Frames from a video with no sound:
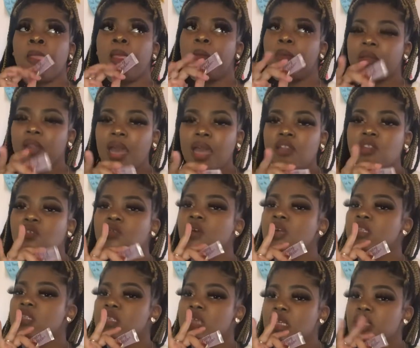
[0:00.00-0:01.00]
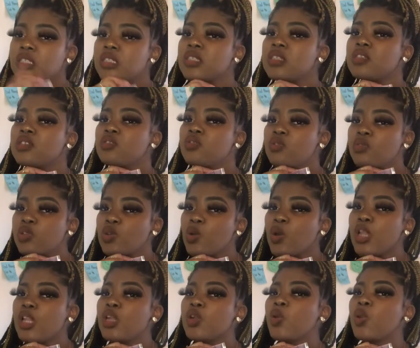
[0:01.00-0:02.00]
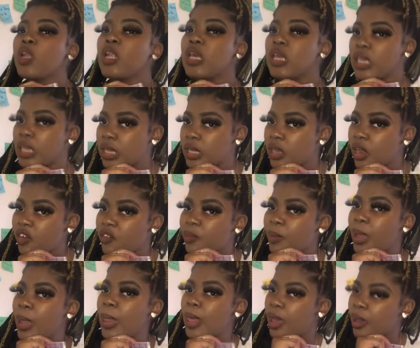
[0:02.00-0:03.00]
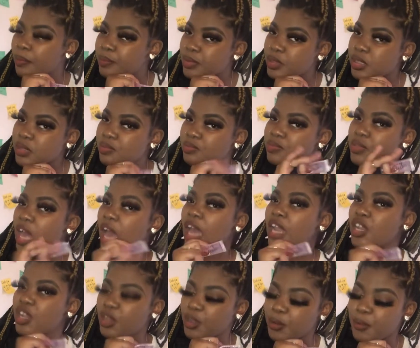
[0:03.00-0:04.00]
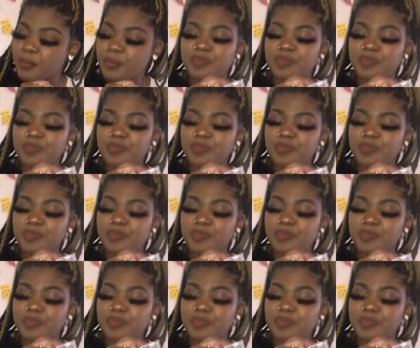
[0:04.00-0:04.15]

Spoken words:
But I do attempt to do a little licking off my lips. I do.